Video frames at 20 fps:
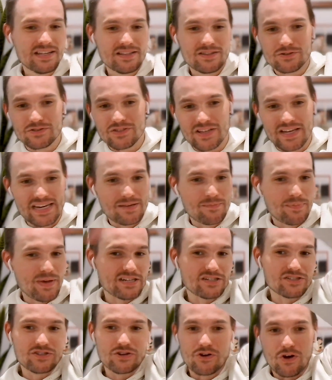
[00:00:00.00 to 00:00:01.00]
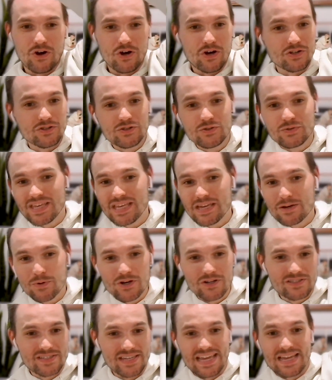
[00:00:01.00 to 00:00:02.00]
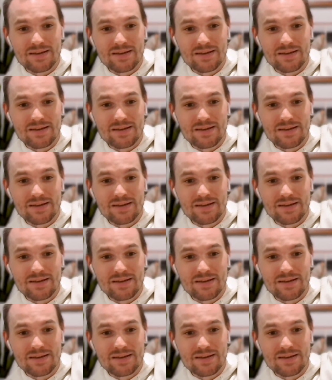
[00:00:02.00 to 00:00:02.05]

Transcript: Those landing pages are all new keywords,